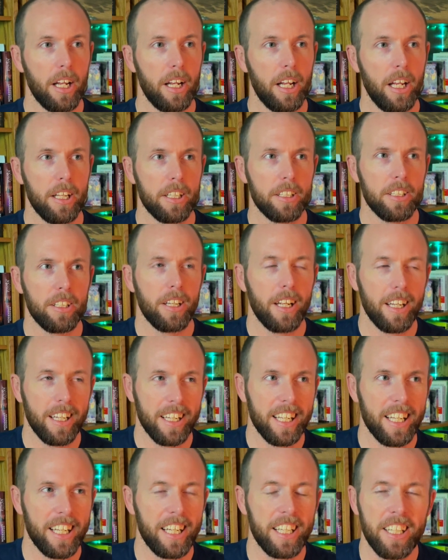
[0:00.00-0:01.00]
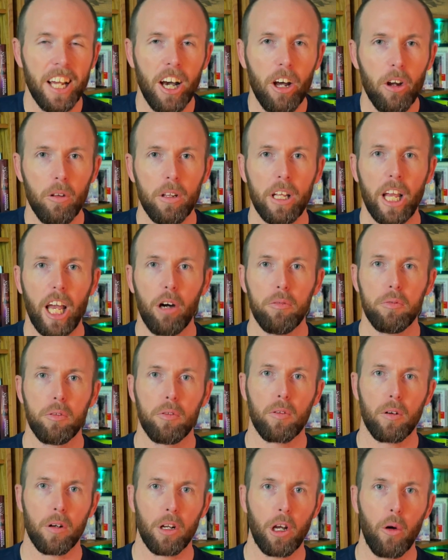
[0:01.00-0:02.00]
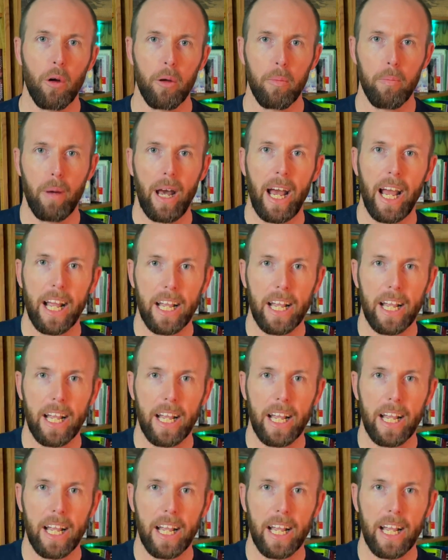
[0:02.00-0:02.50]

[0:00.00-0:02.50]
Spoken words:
it not only helpful for going back